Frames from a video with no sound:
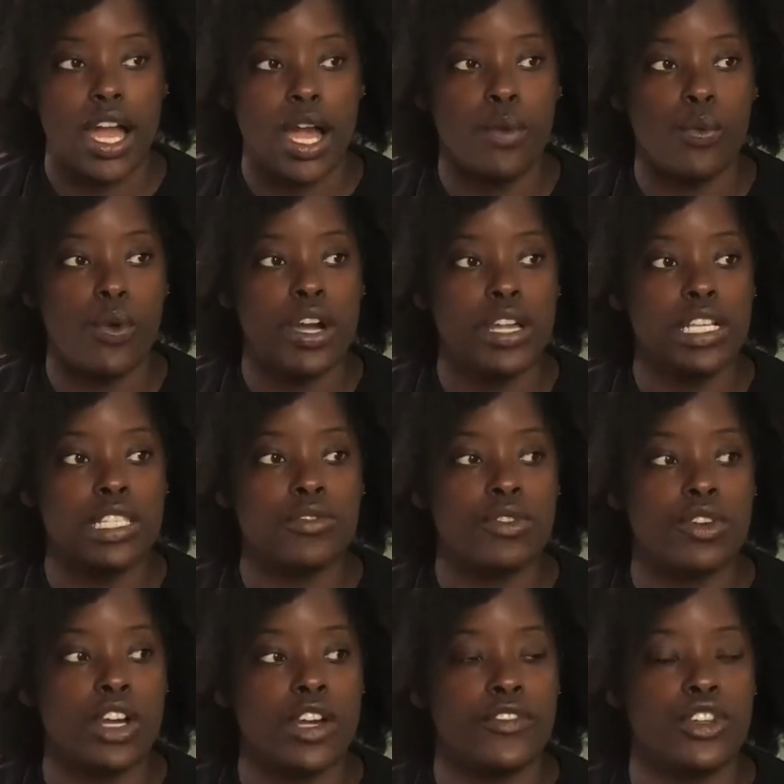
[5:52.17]
1 is for
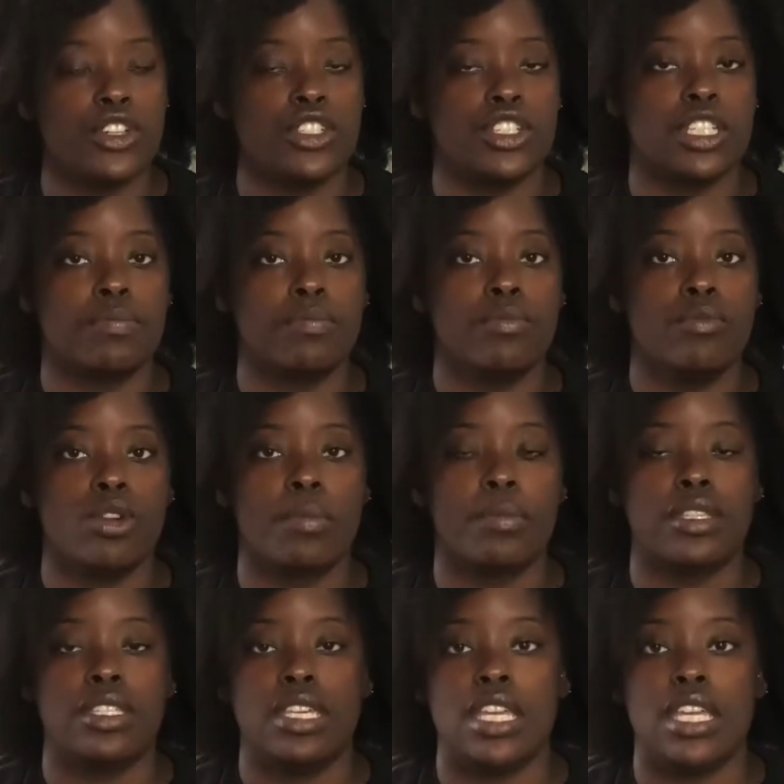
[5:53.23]
if you're just more
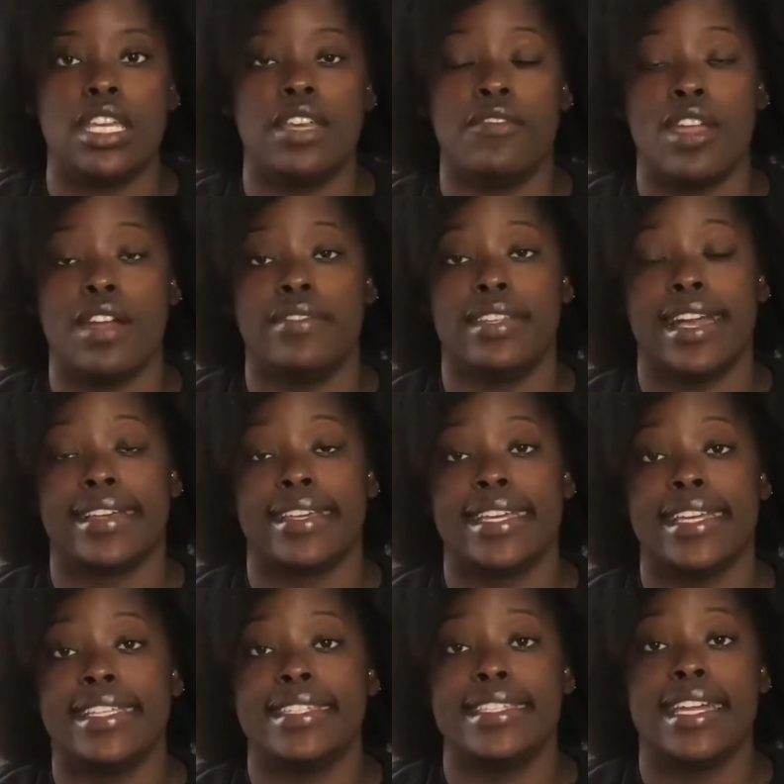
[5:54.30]
petite, if you haven't had
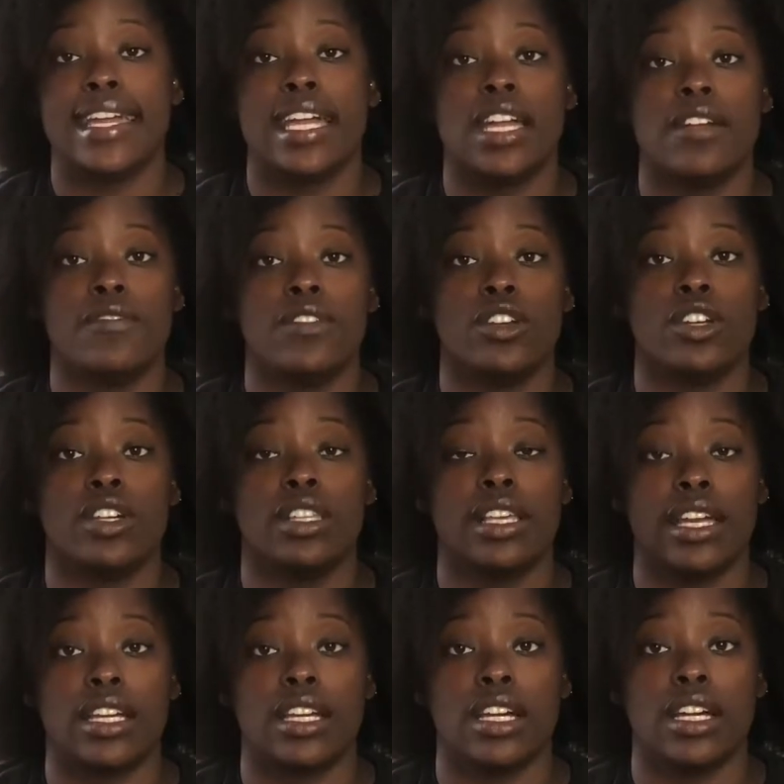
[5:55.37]
kids yet, if you're like
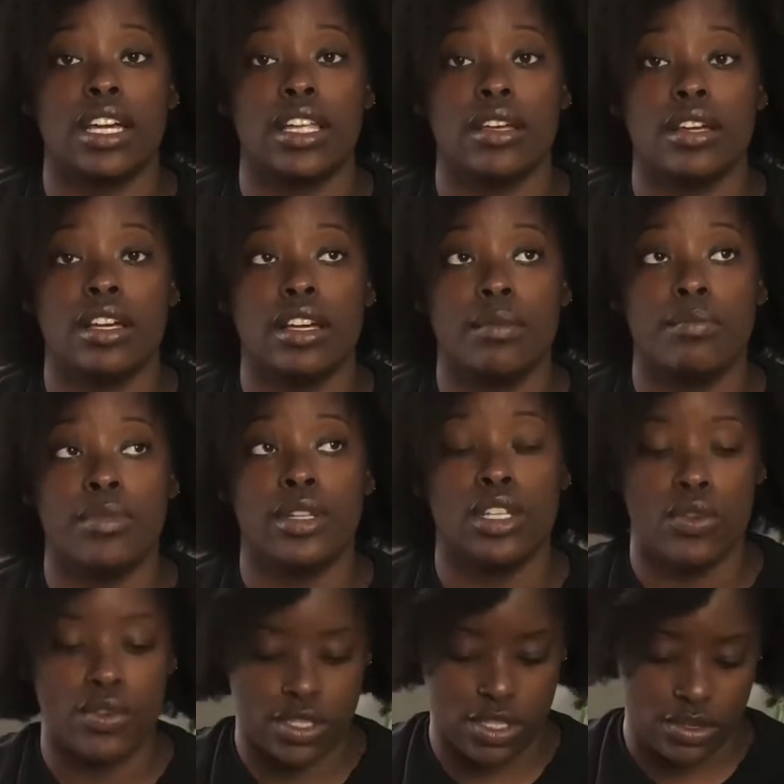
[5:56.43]
below a
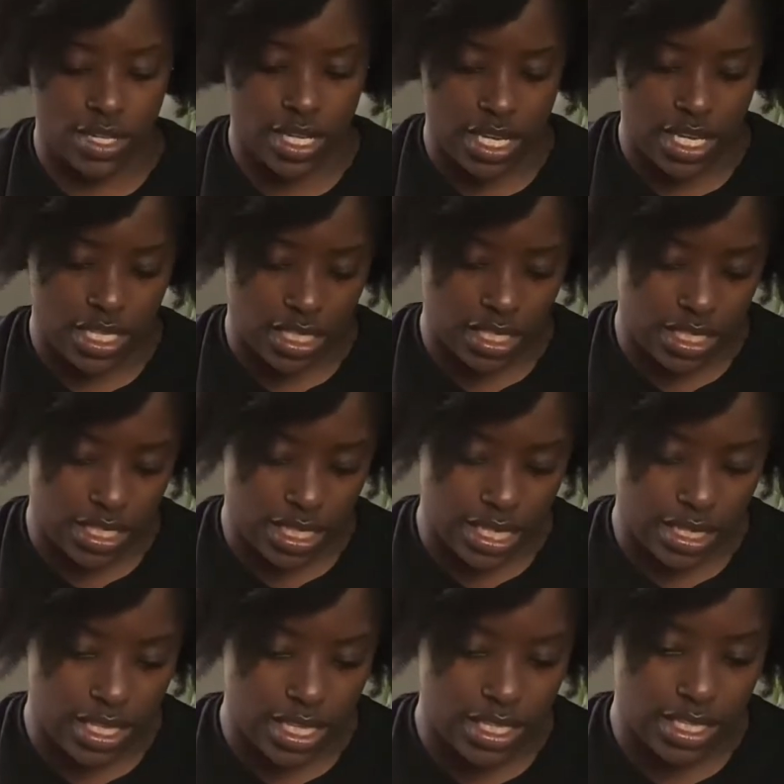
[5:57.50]
certain age. Let's see, I
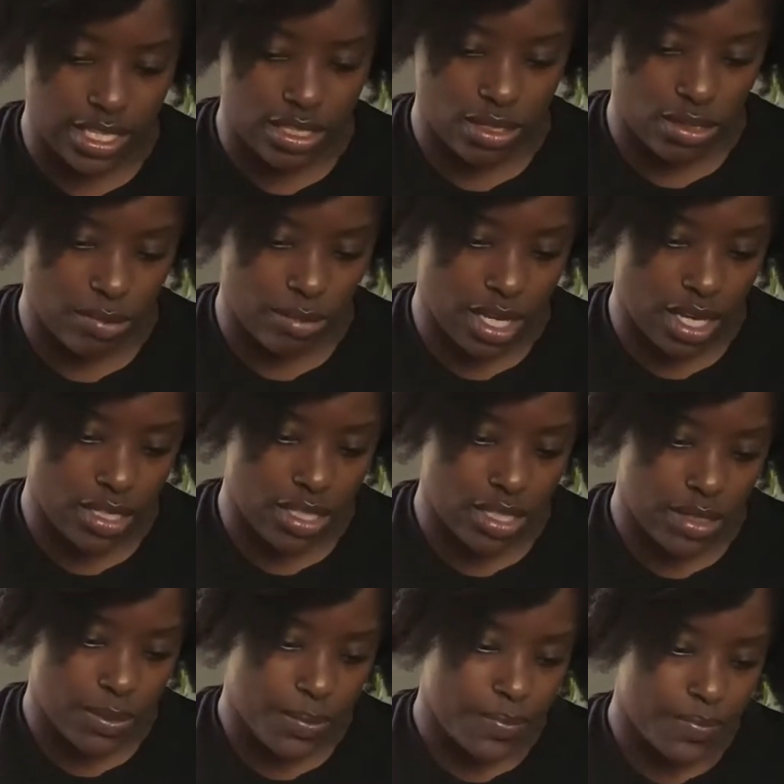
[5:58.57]
think it says it on the box.
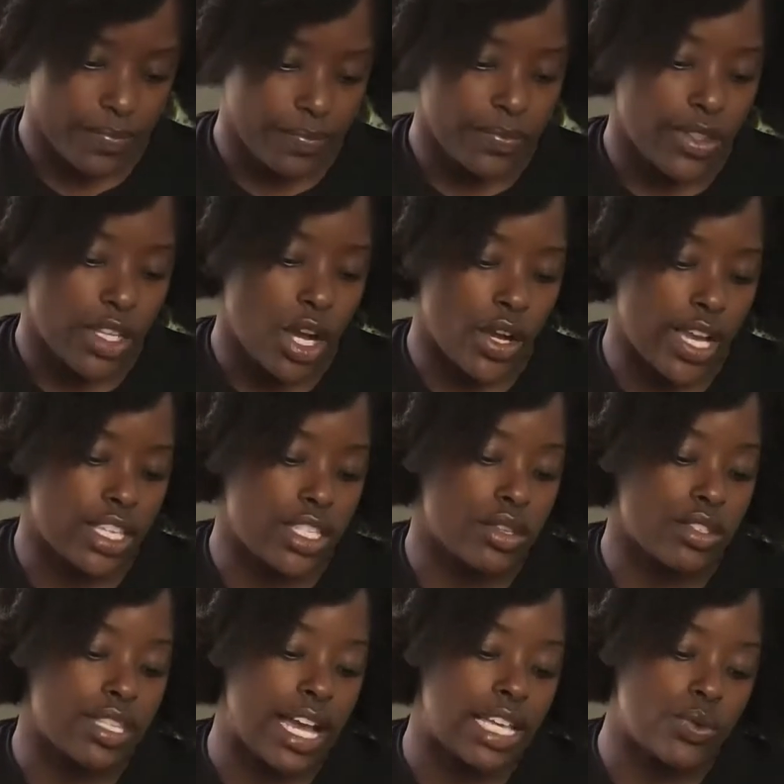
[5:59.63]
Okay, so
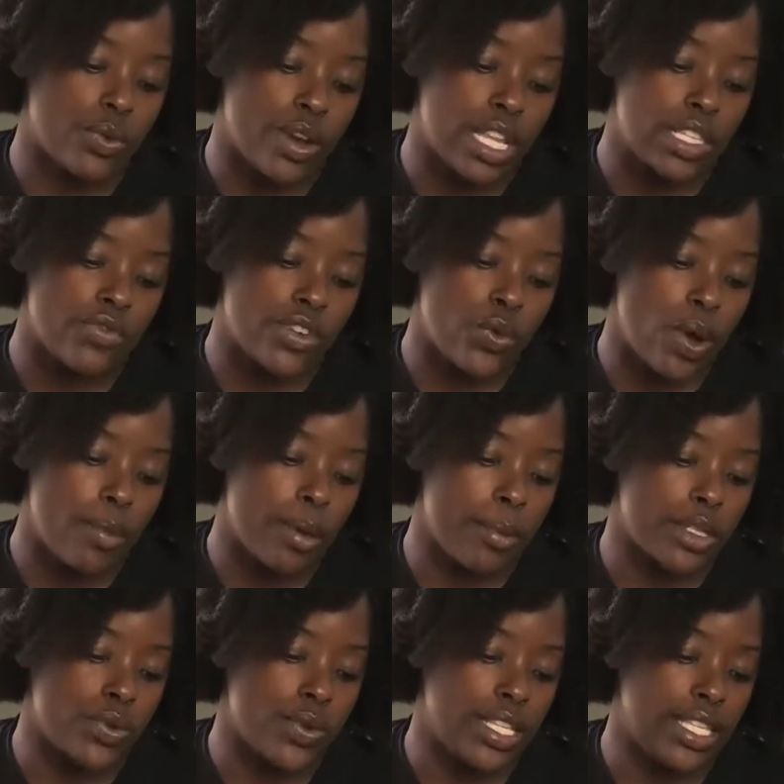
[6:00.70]
size 1 is for women
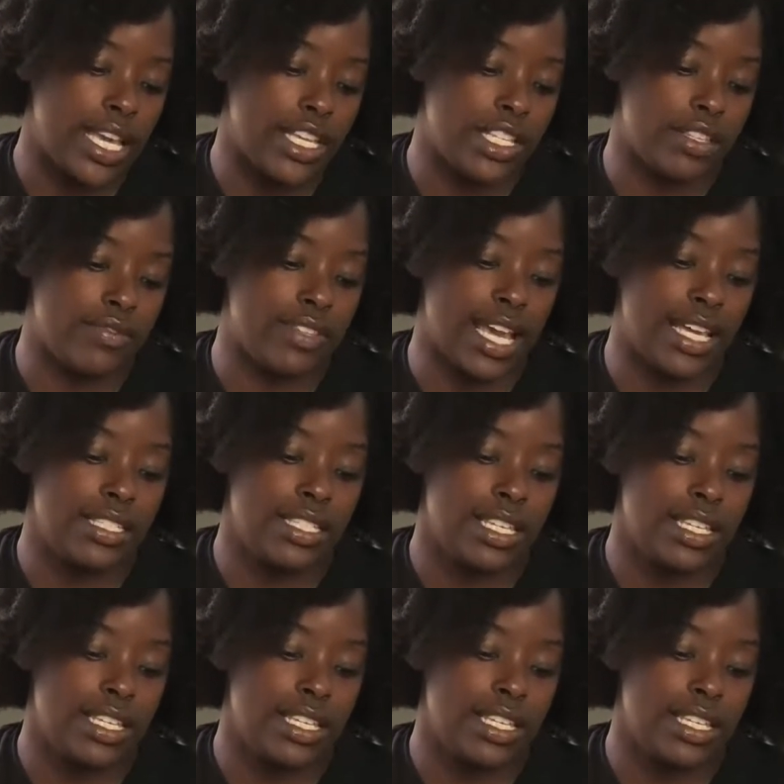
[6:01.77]
between the ages of 19